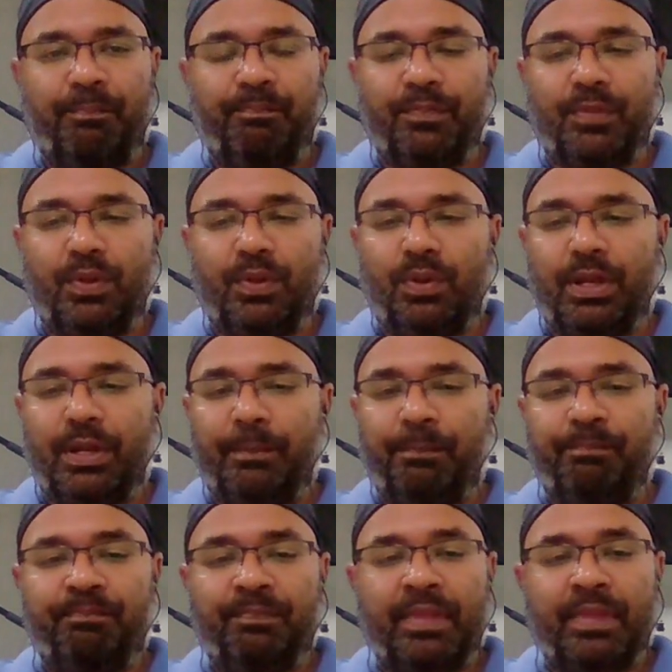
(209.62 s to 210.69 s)
Okay.
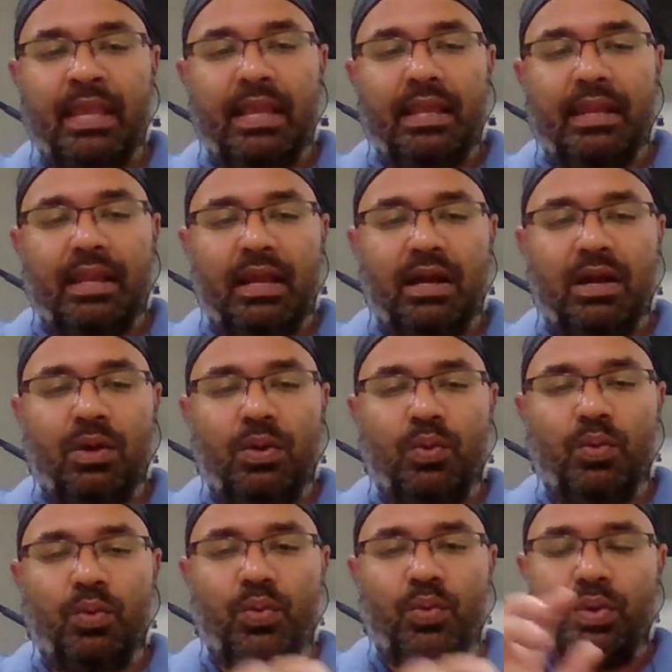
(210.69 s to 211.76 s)
Now,
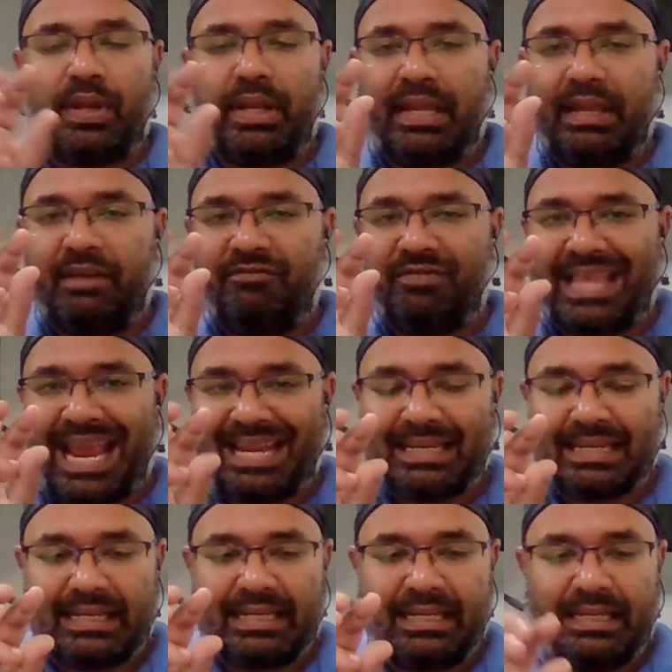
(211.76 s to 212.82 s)
if that
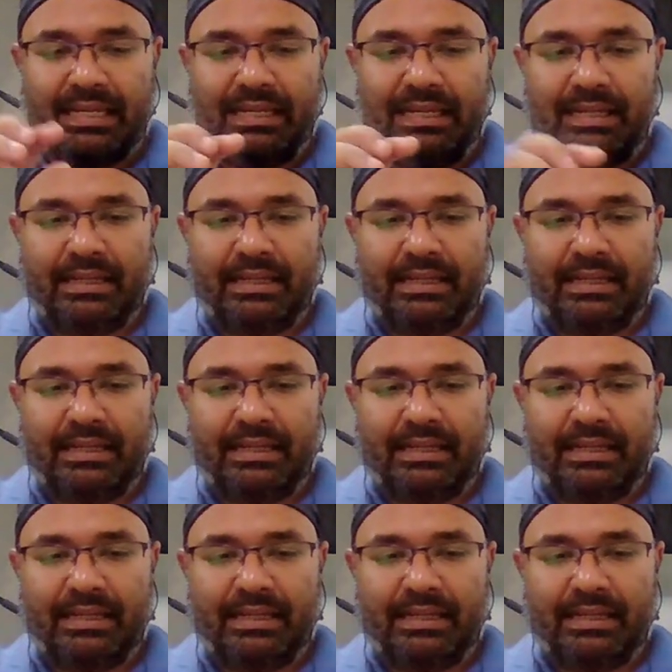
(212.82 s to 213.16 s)
key,